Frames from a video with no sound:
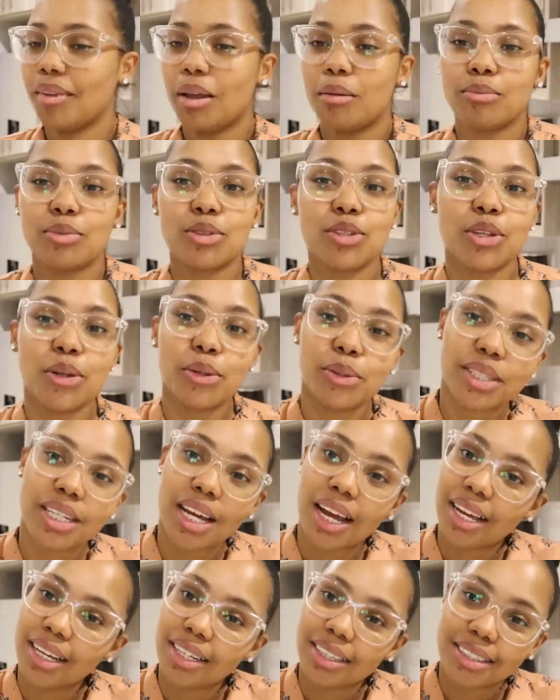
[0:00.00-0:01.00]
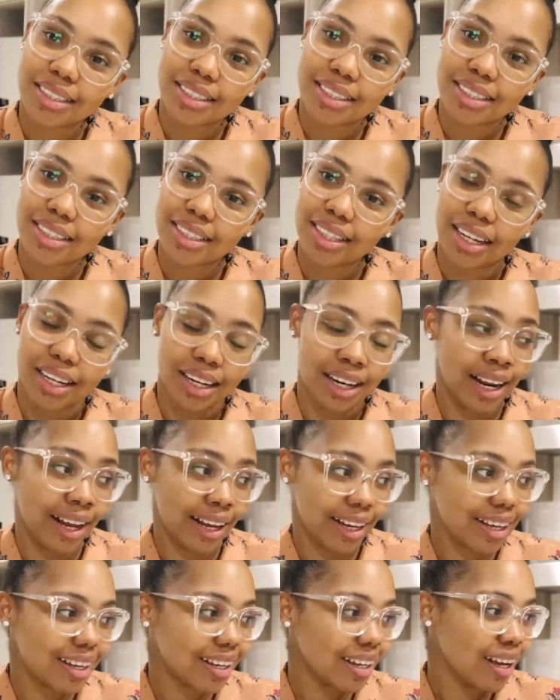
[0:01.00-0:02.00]
I'm so tired.
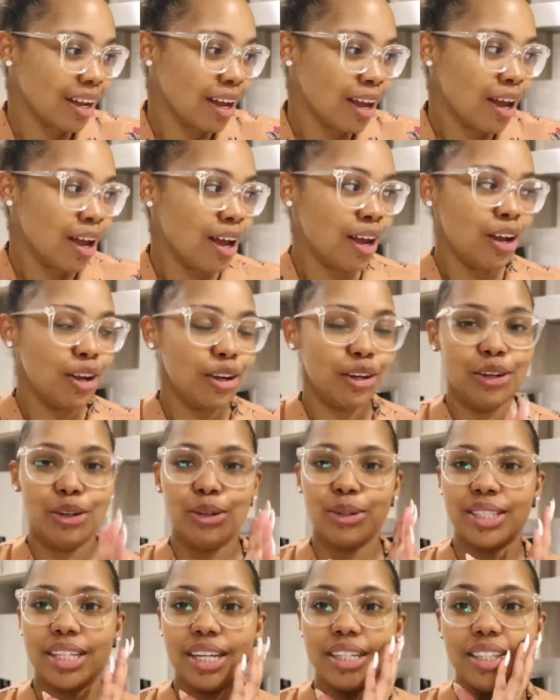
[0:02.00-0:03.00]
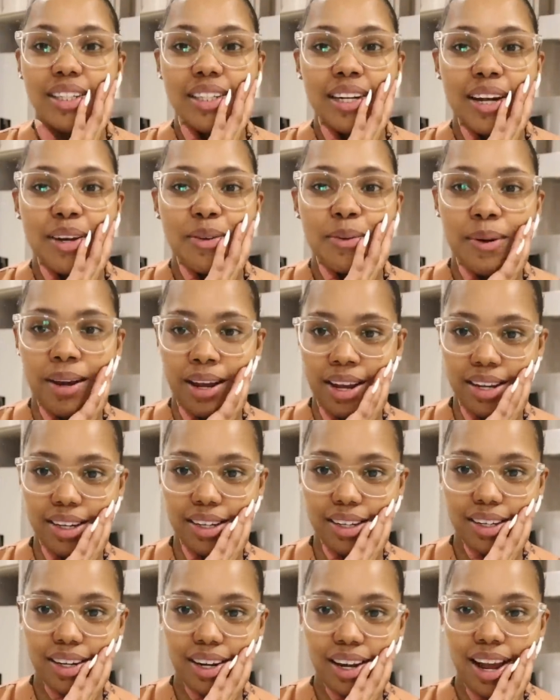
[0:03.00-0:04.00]
Like, Lucinda and I
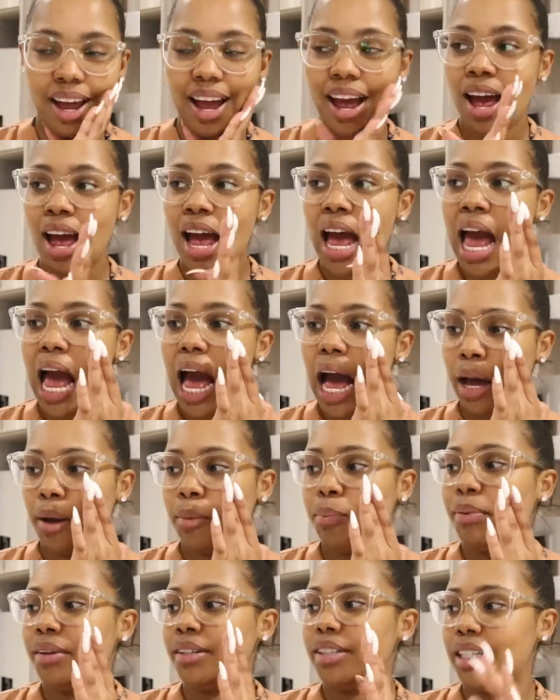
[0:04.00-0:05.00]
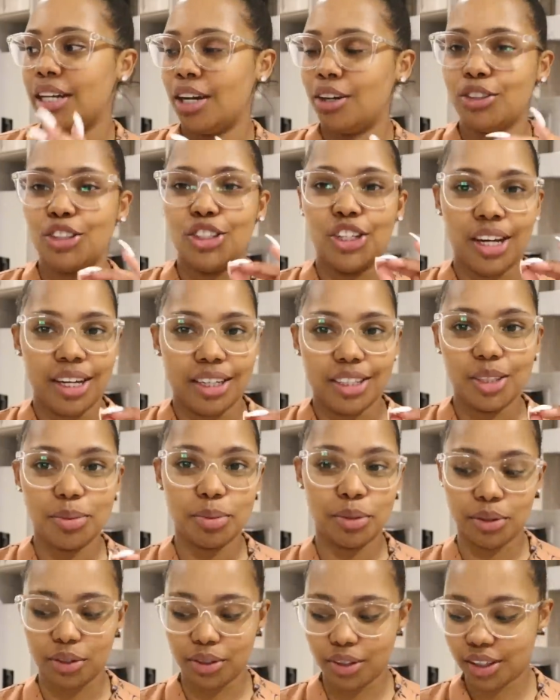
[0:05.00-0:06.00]
ran up and down
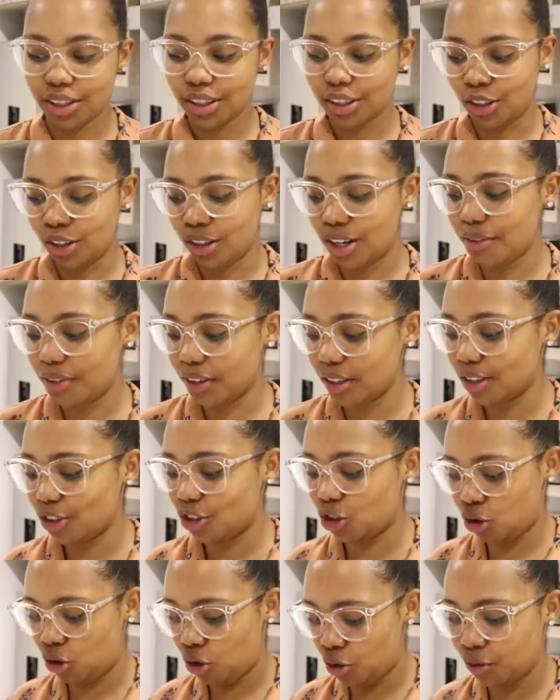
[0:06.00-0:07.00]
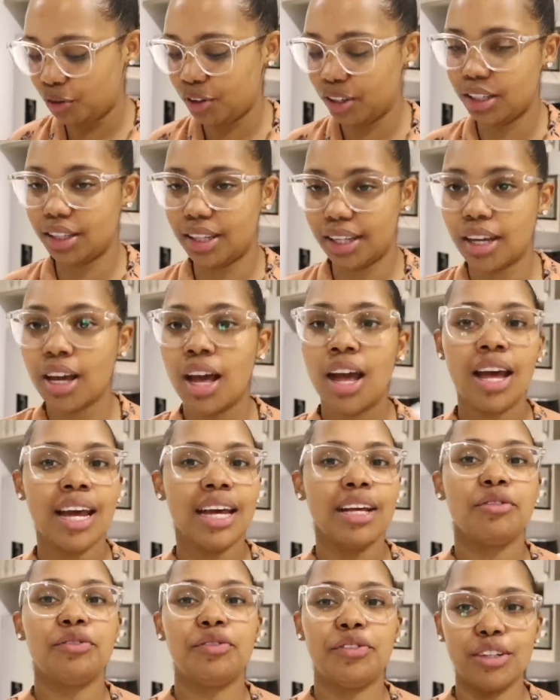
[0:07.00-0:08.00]
Johannesburg, not even drove anything.
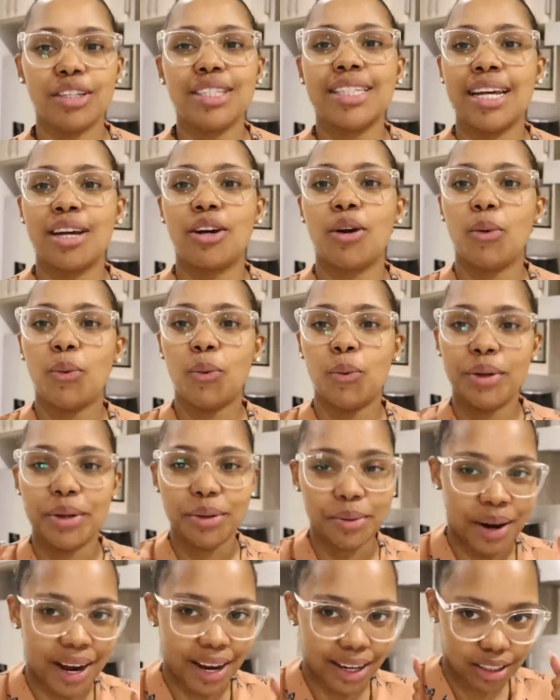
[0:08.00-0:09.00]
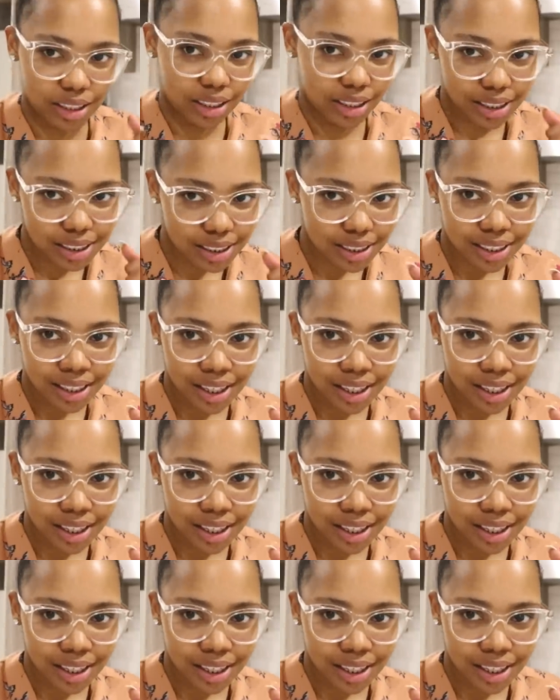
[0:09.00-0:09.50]
Feels like we ran.